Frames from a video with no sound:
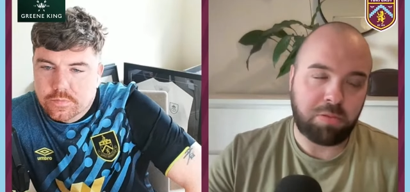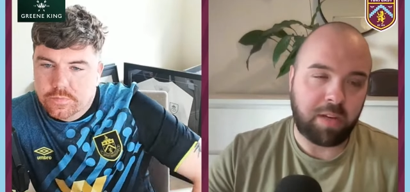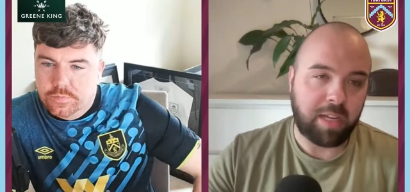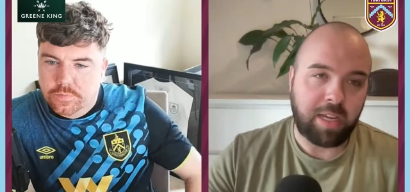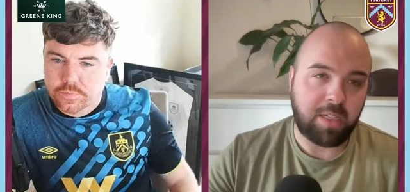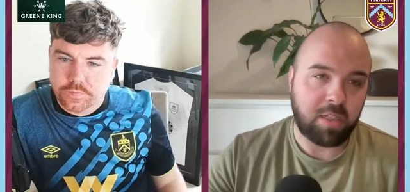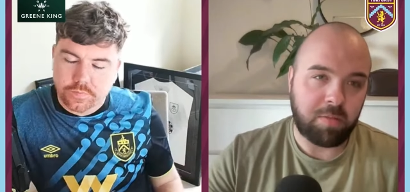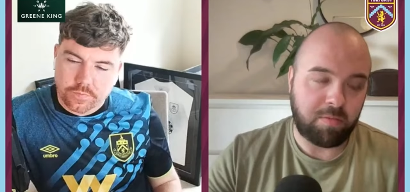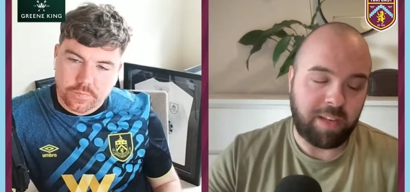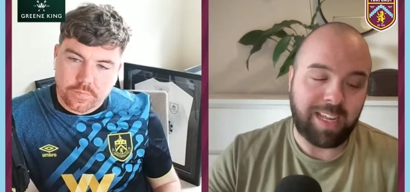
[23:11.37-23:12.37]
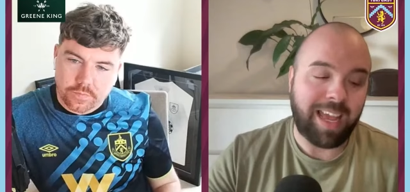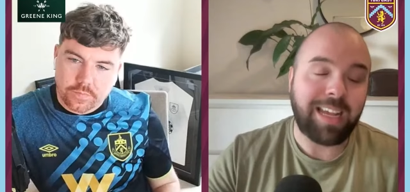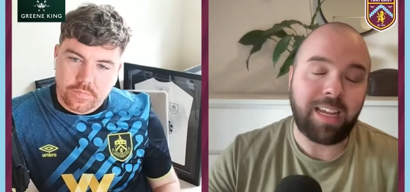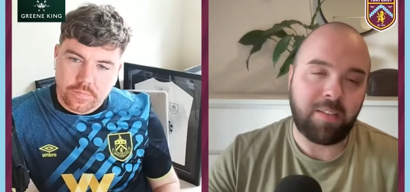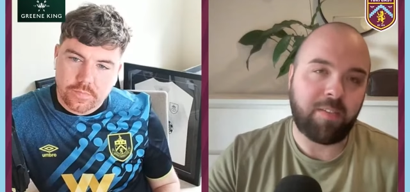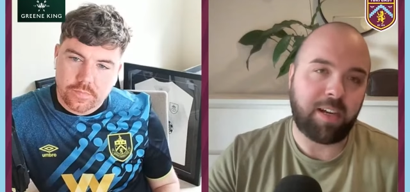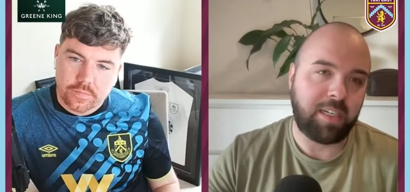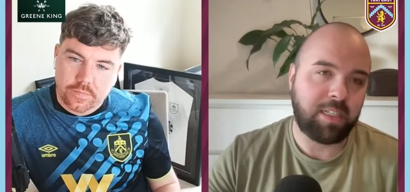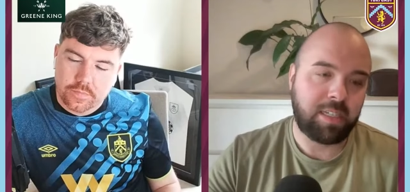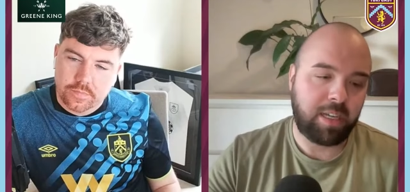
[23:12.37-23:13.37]
Speaker 1: with relegating
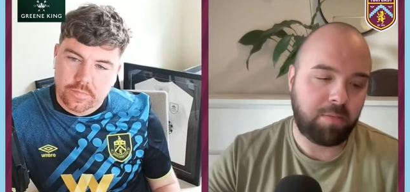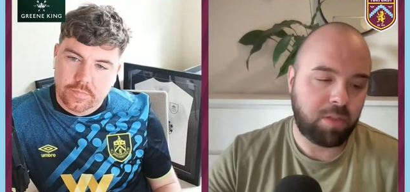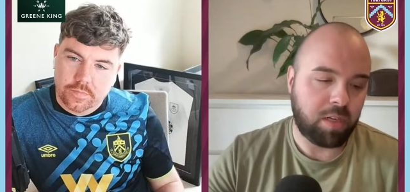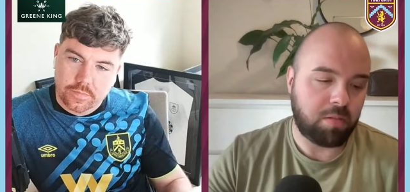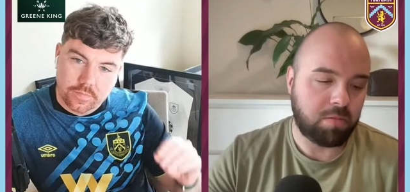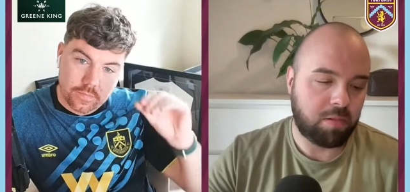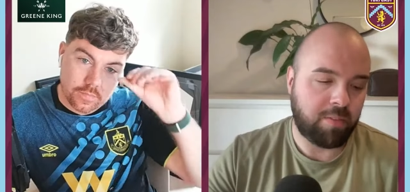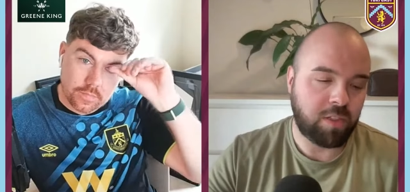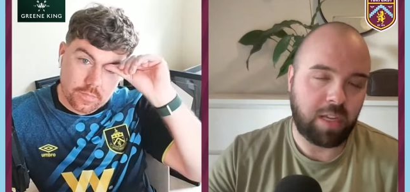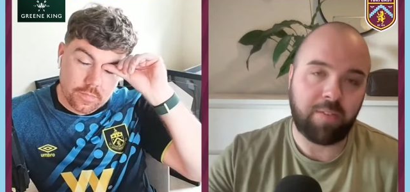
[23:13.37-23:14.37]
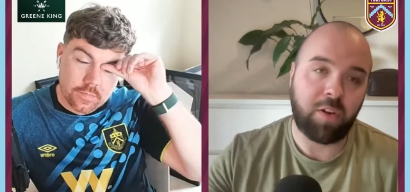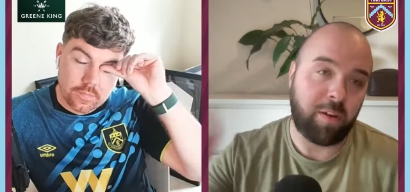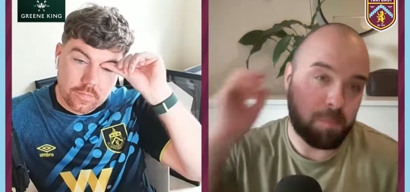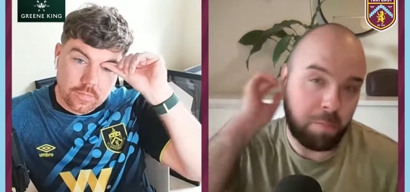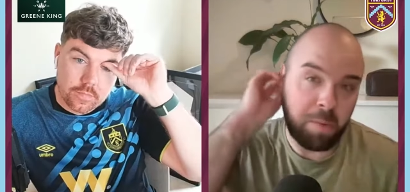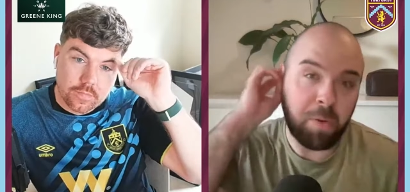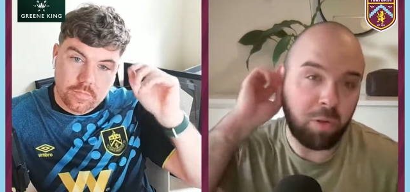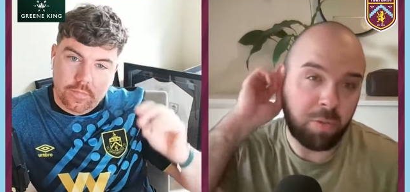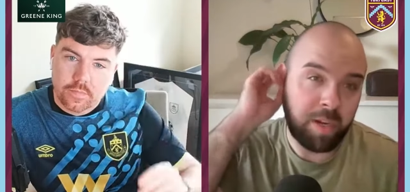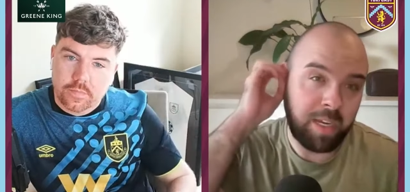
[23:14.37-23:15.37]
fighting teams. You know, obviously Everton have probably
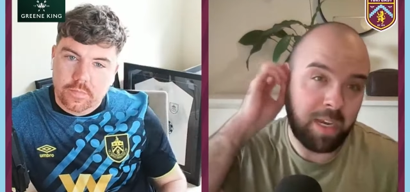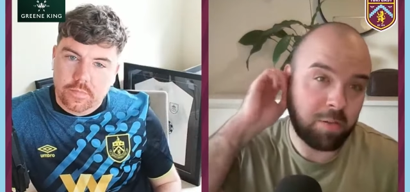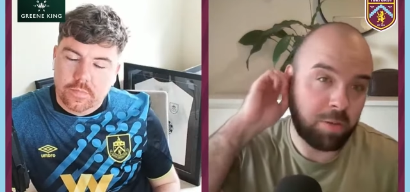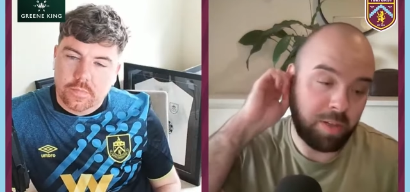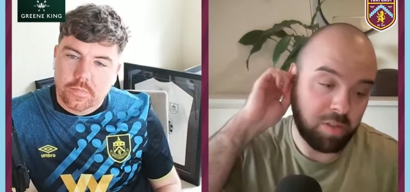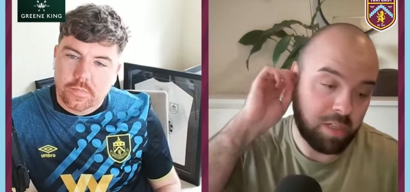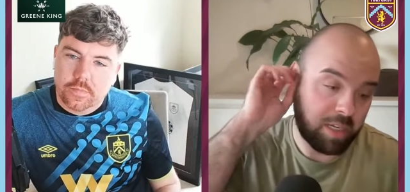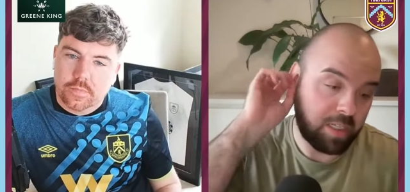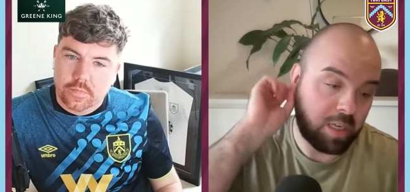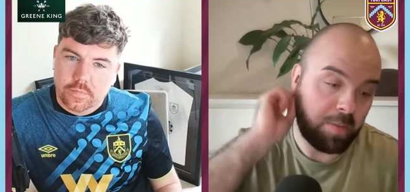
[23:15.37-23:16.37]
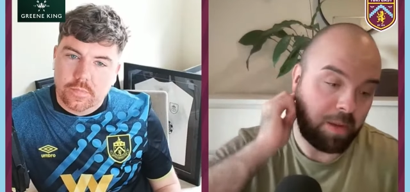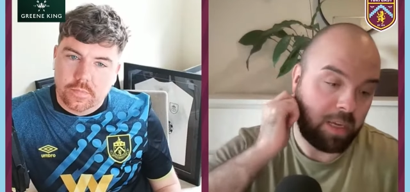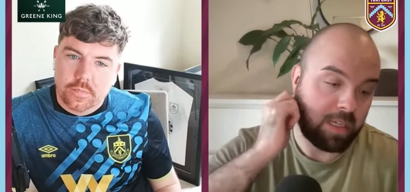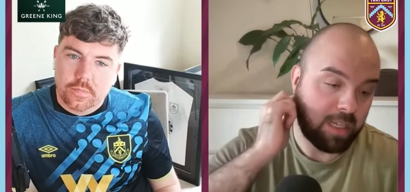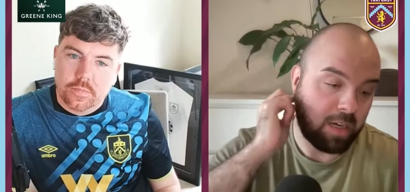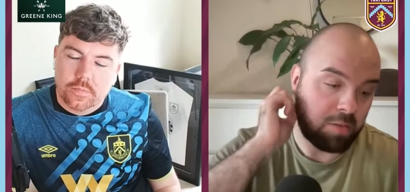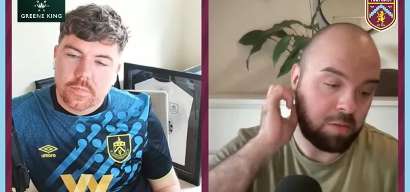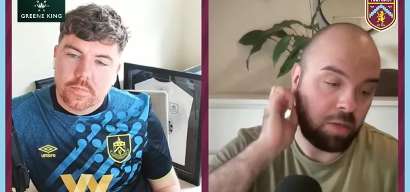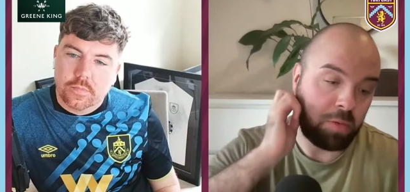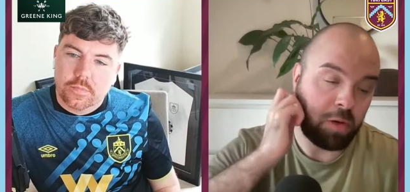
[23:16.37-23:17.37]
pulled away now, so it looks like it's going to be yourselves,
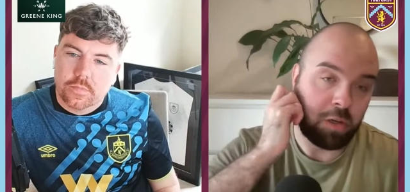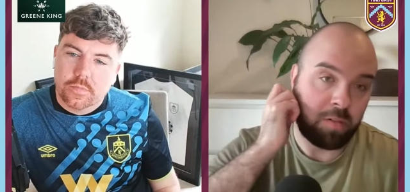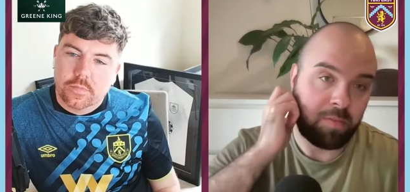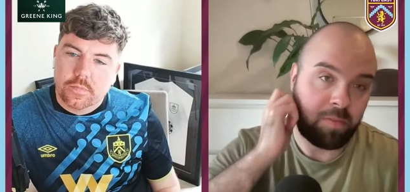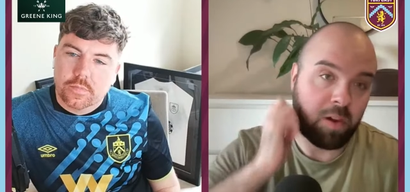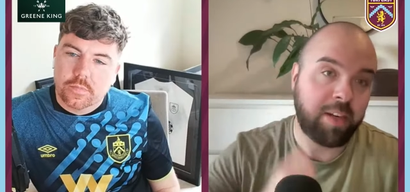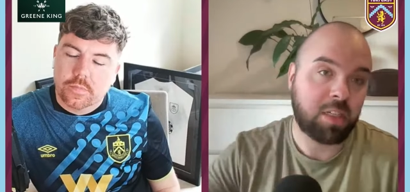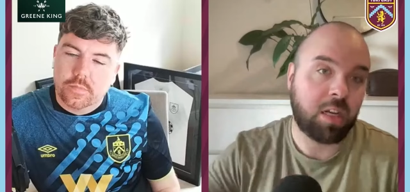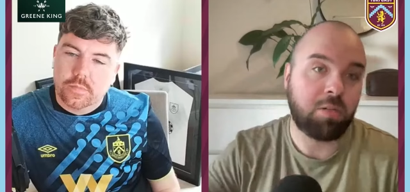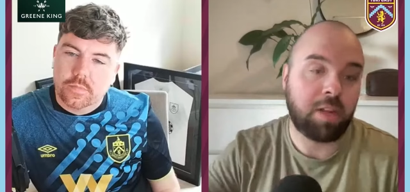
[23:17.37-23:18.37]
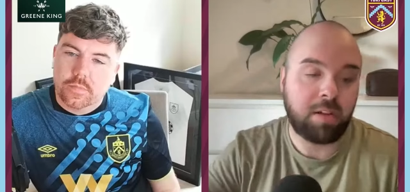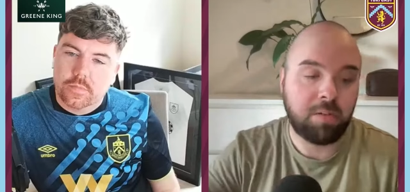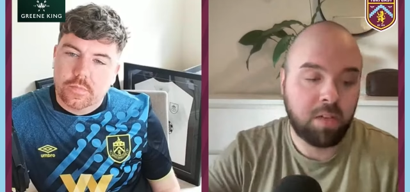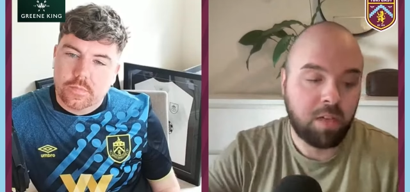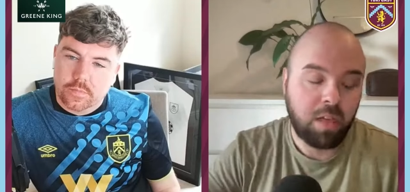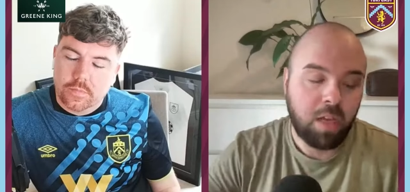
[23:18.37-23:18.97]
Luton or Forest to go down.